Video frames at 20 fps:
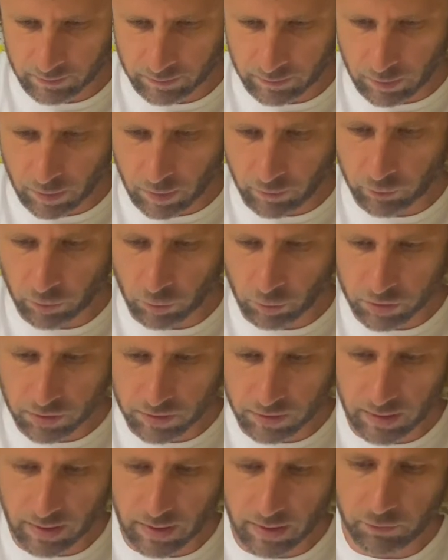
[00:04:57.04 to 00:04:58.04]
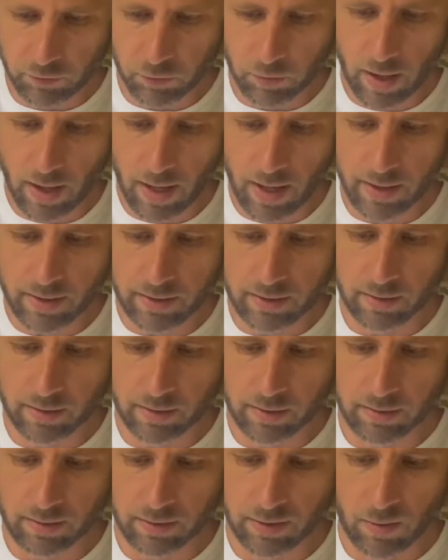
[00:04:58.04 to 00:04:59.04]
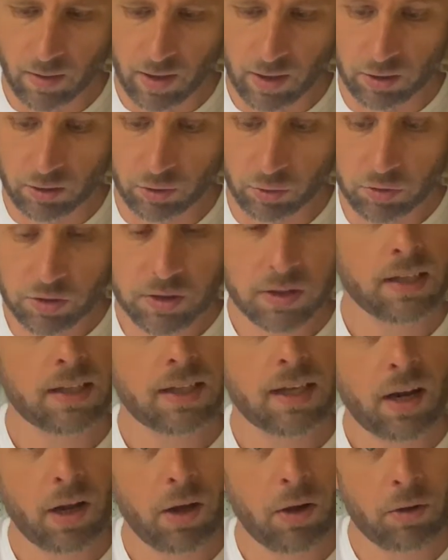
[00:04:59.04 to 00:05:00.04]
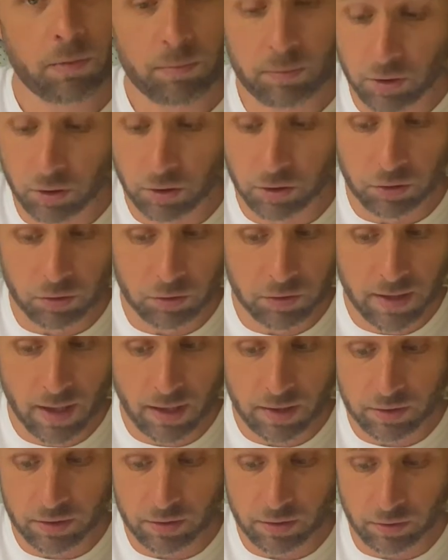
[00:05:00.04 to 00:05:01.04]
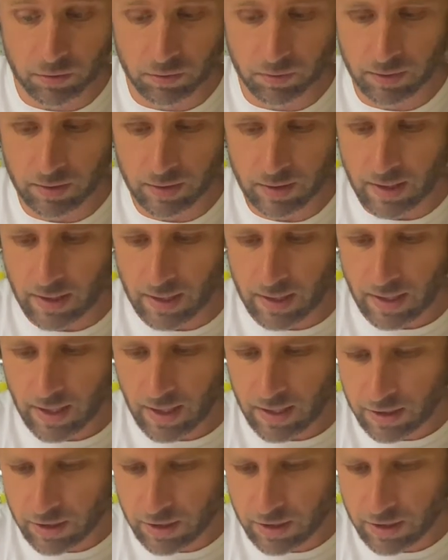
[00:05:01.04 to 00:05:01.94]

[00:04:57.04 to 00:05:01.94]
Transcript: Of course, if you had glue stick at home, you could use that too. Any